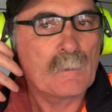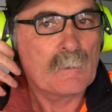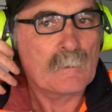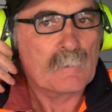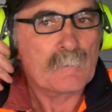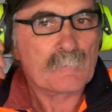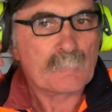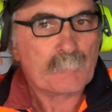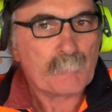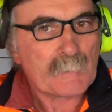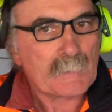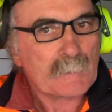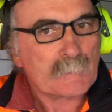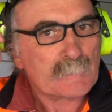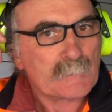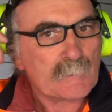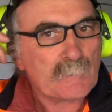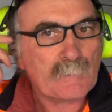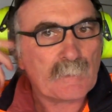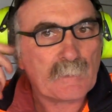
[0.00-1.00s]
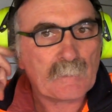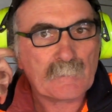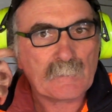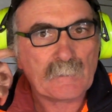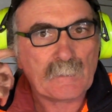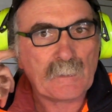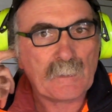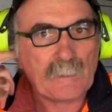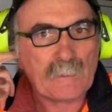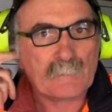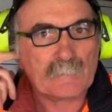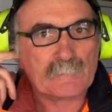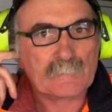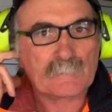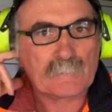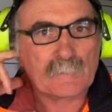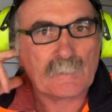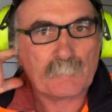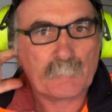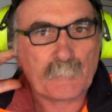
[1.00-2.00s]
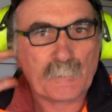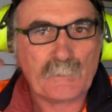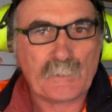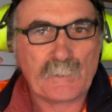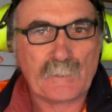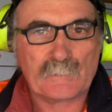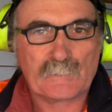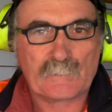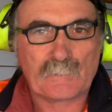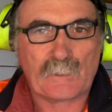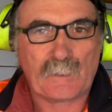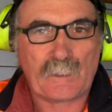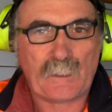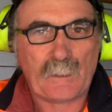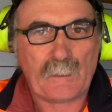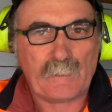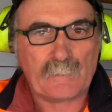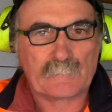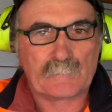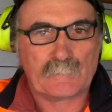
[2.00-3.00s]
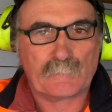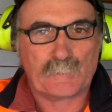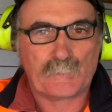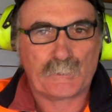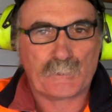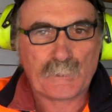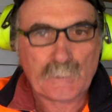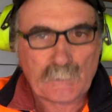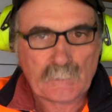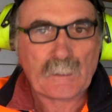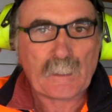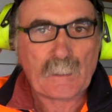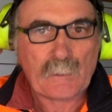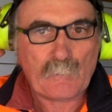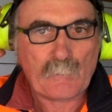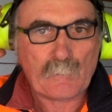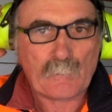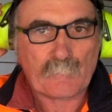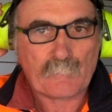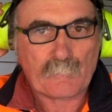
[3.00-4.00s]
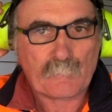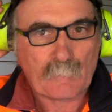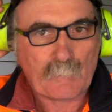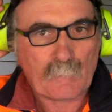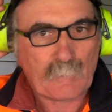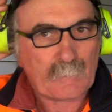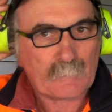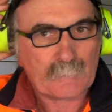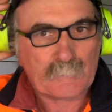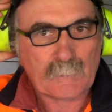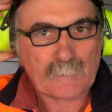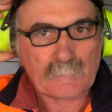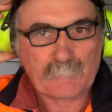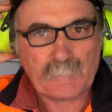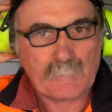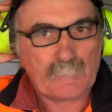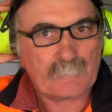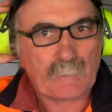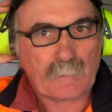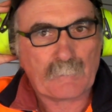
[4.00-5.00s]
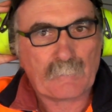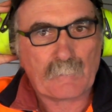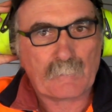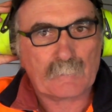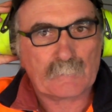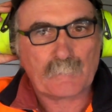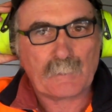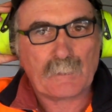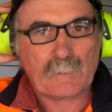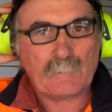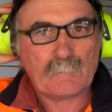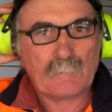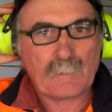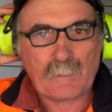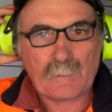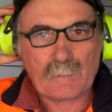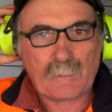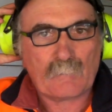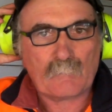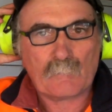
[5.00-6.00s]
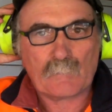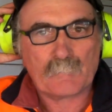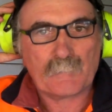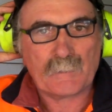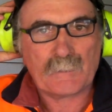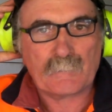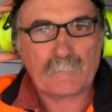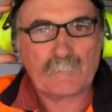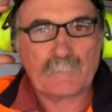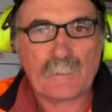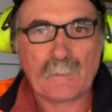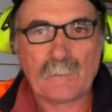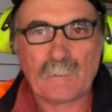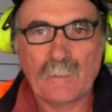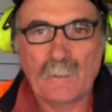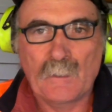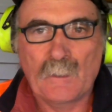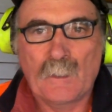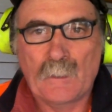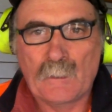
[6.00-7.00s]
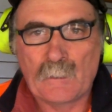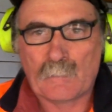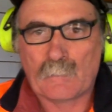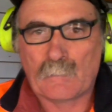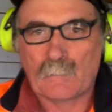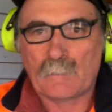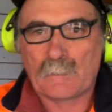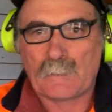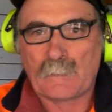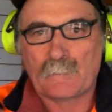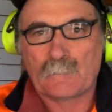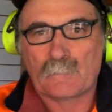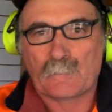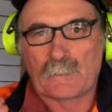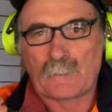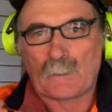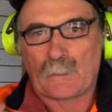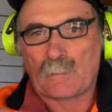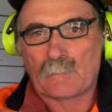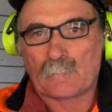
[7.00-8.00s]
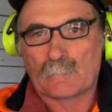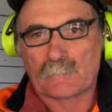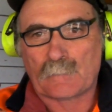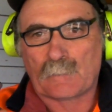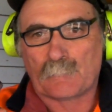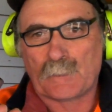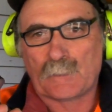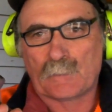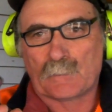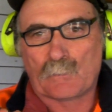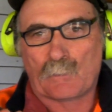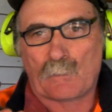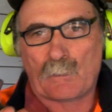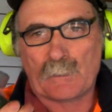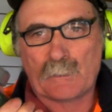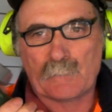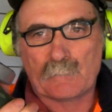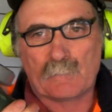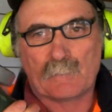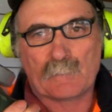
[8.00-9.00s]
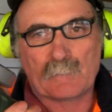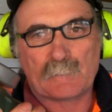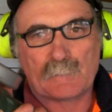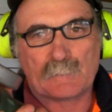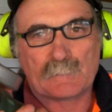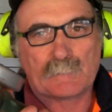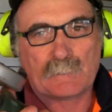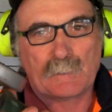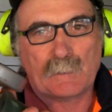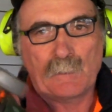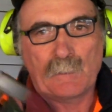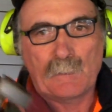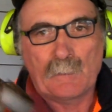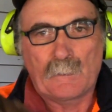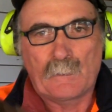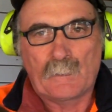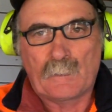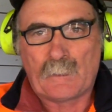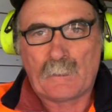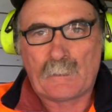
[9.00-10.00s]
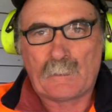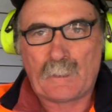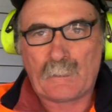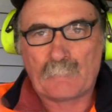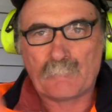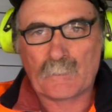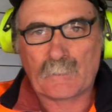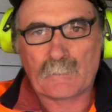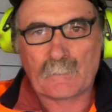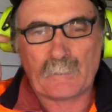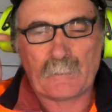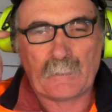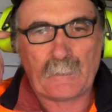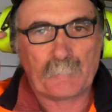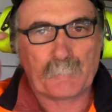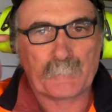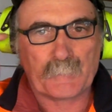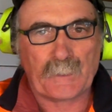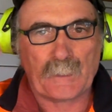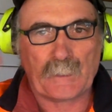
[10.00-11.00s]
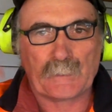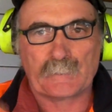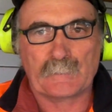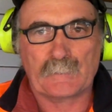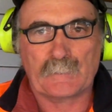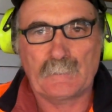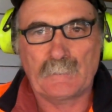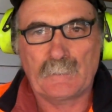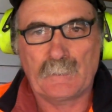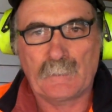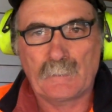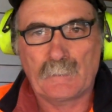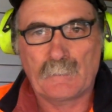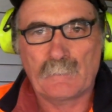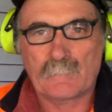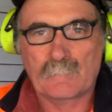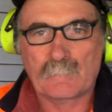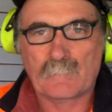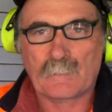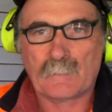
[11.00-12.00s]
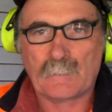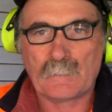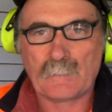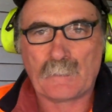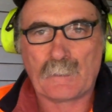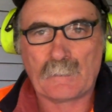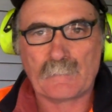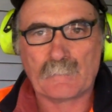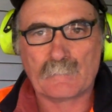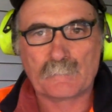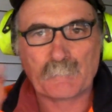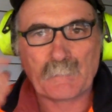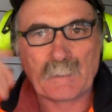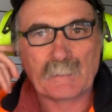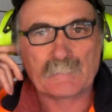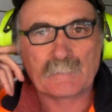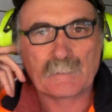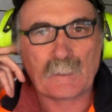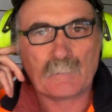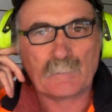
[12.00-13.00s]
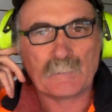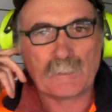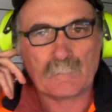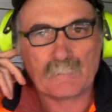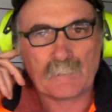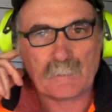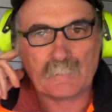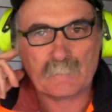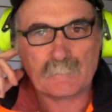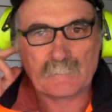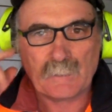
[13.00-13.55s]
the sparks go down your ears and they burn the inside of your ears, and shit, that hurts. Trust me, I've done that as well. You don't want to be doing that. You're lying under a car or something, grinding like this, and you haven't got any ear protection in, right, and the sparks go in your ears,